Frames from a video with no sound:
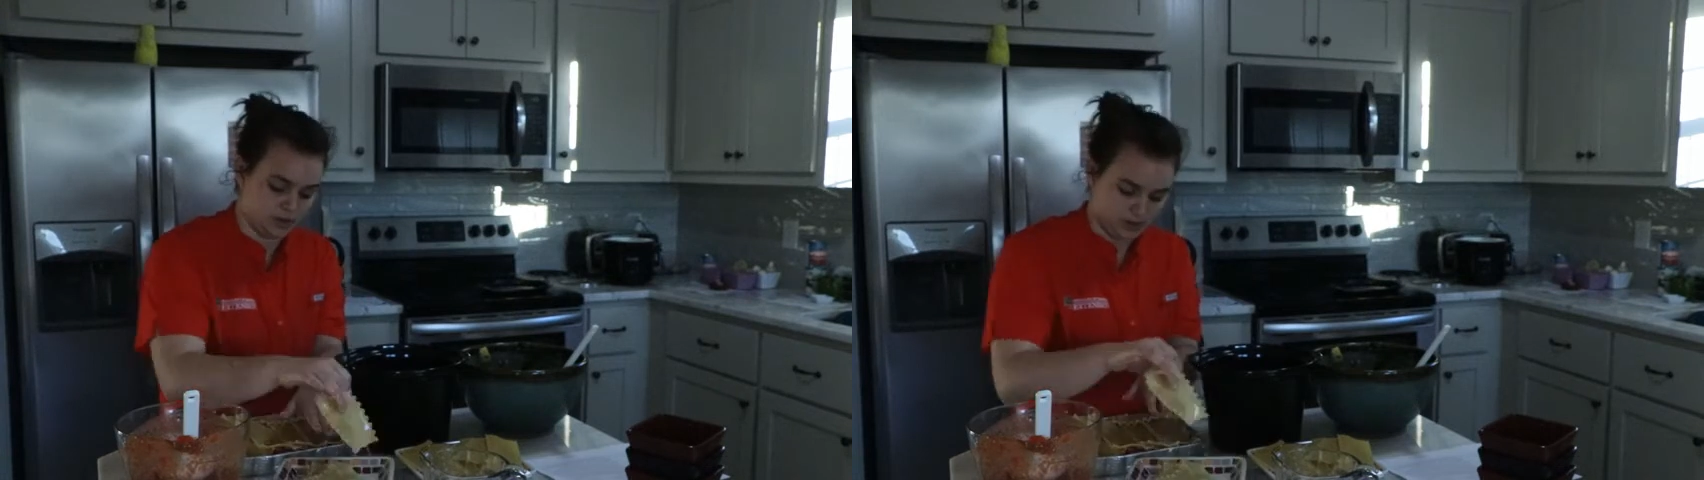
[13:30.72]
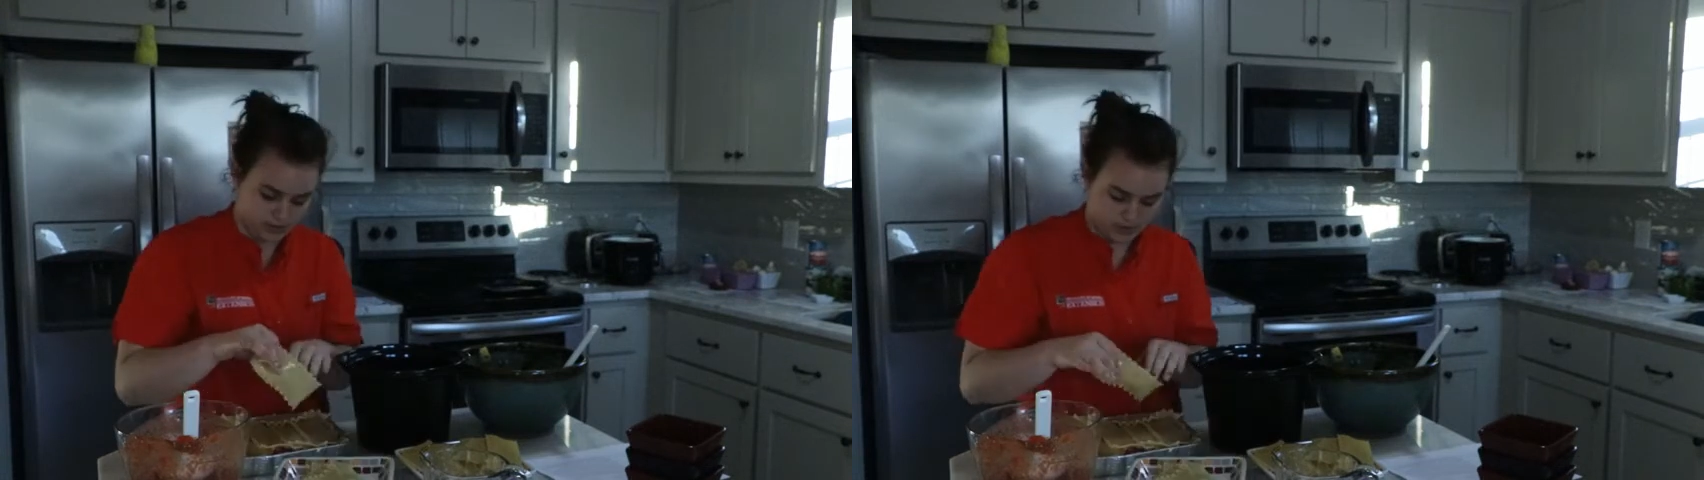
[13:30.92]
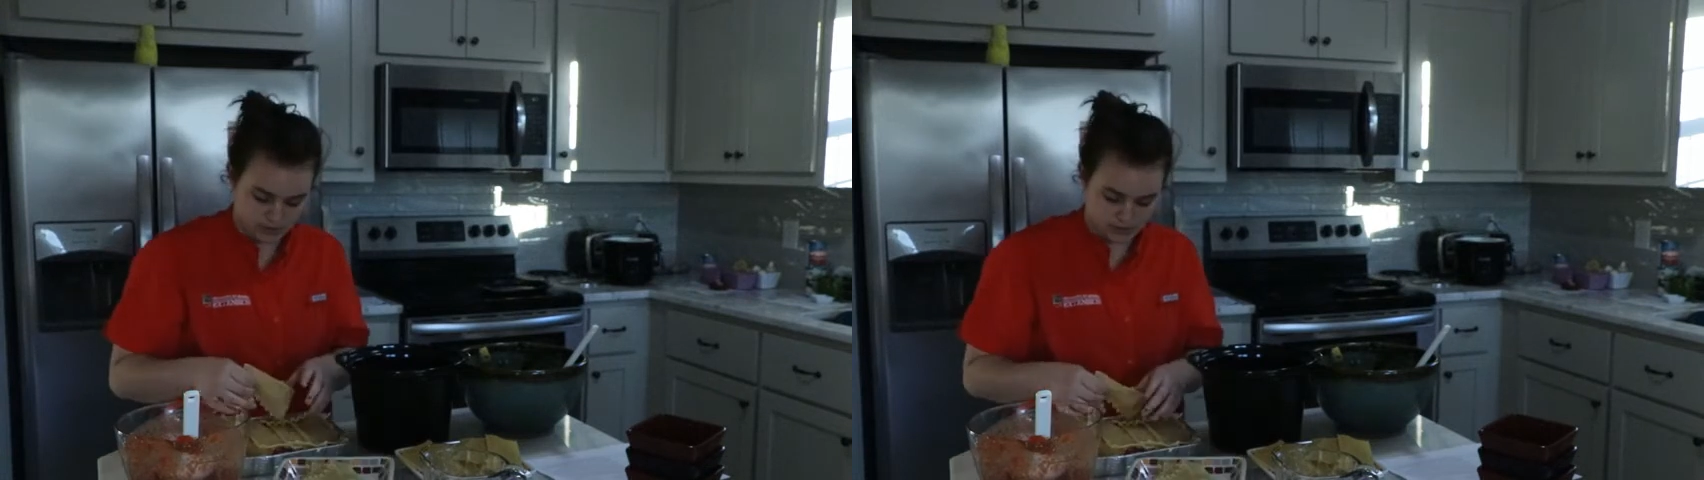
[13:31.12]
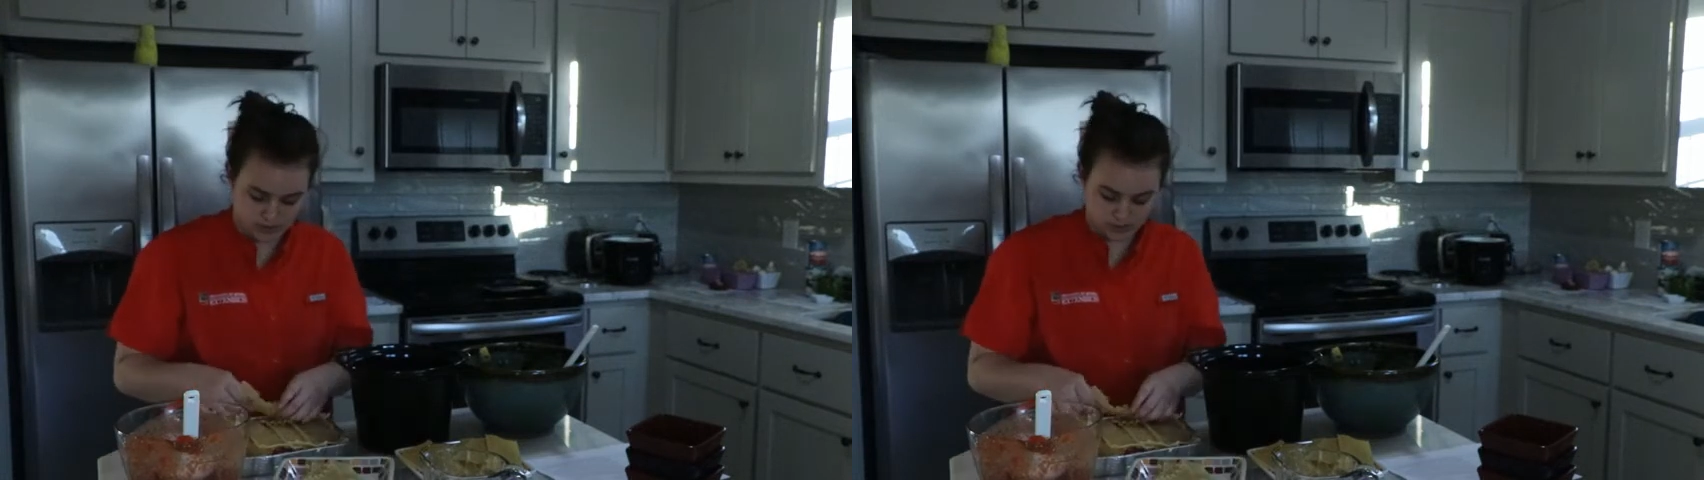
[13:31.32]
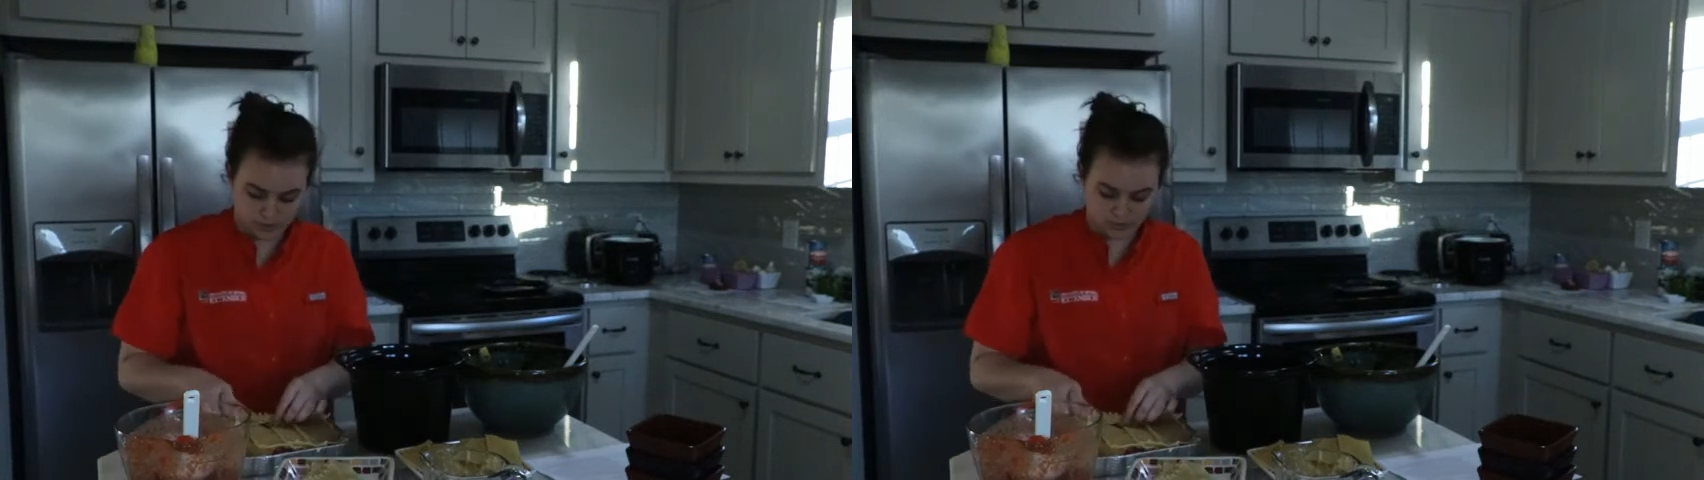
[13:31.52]
So
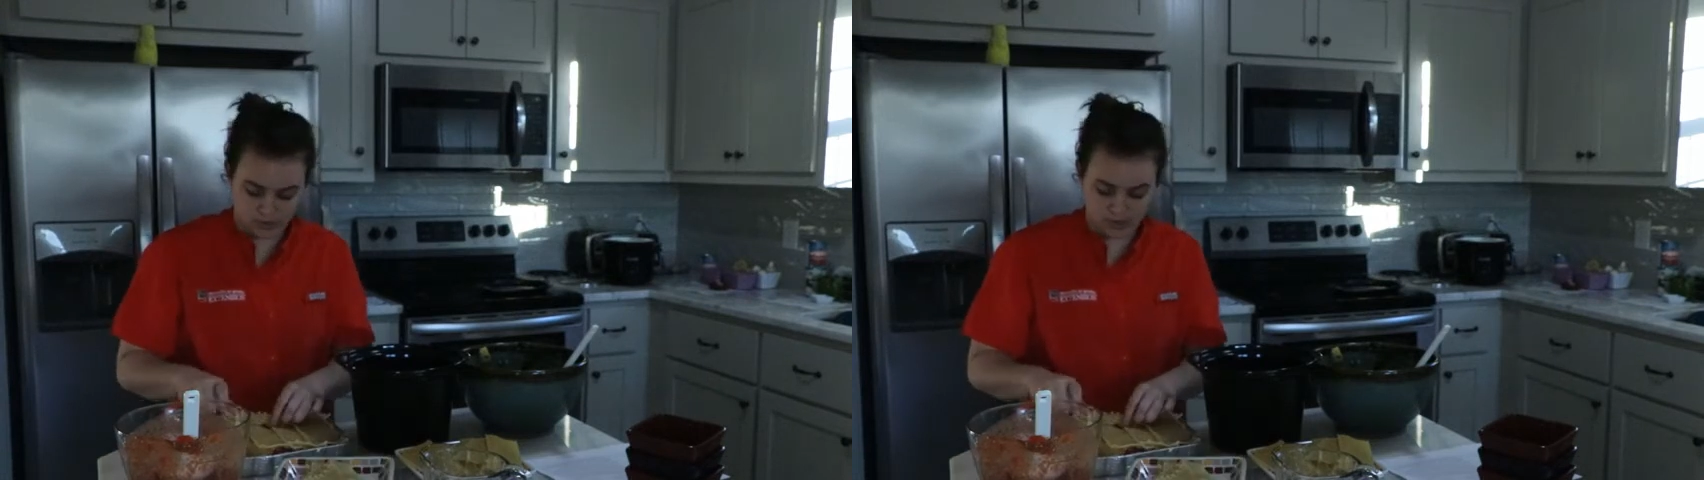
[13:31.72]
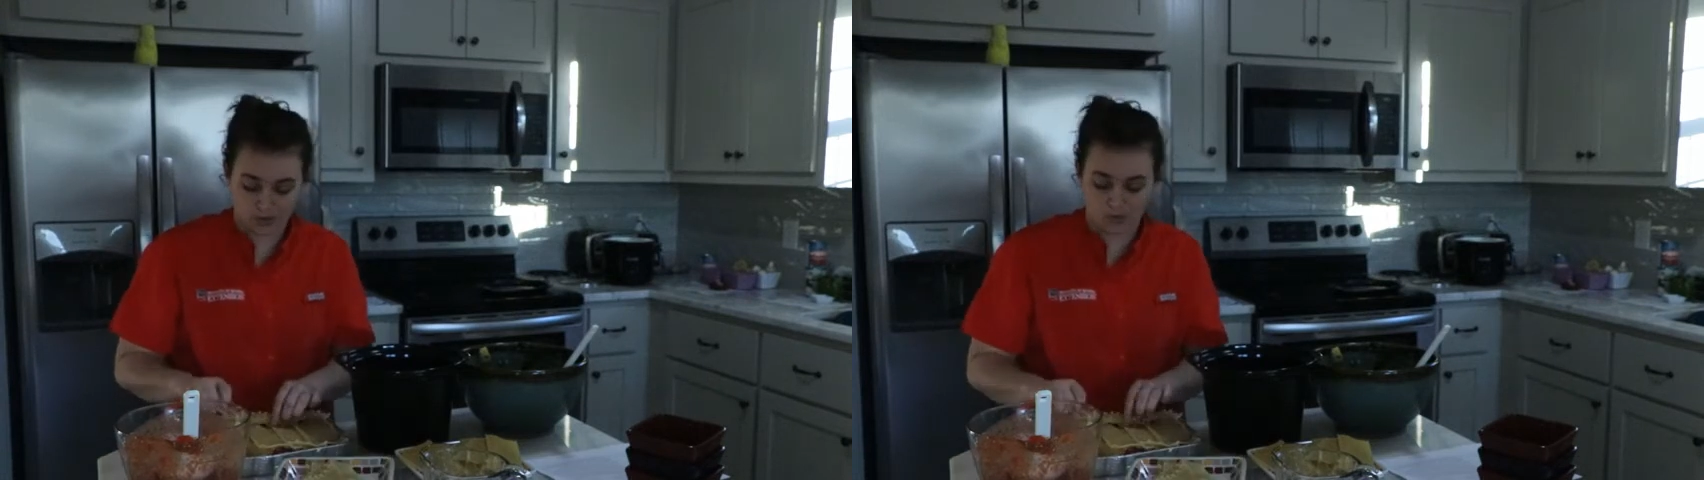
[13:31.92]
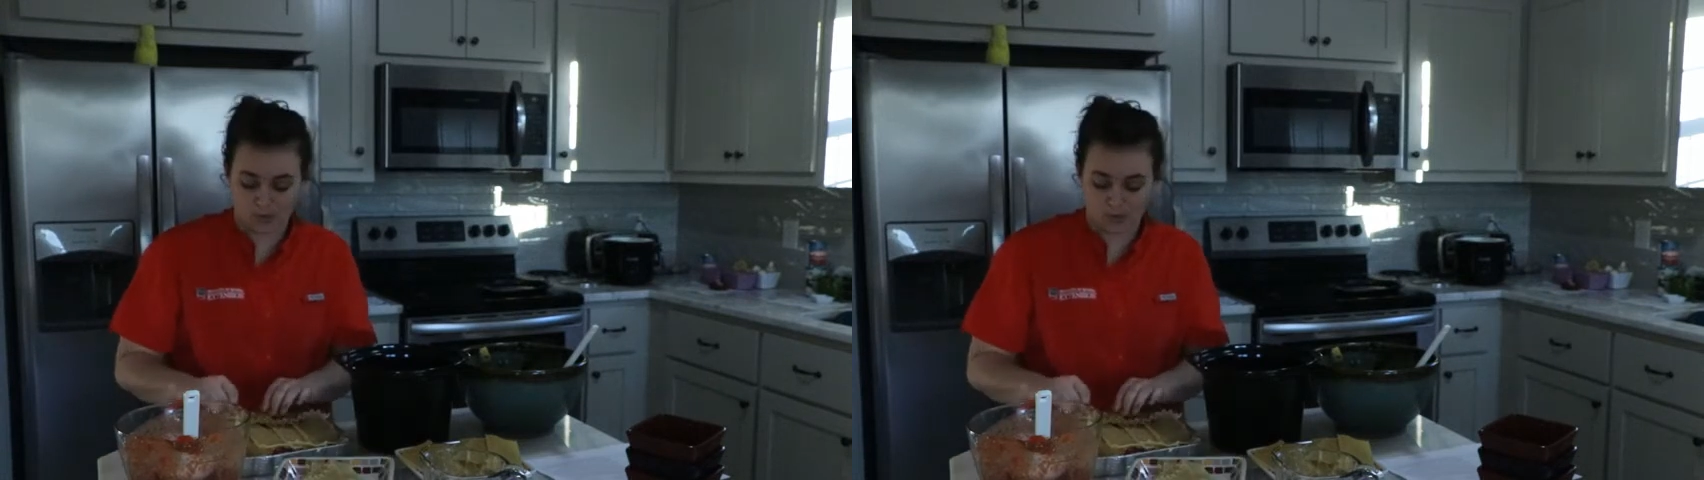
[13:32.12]
this one we're gonna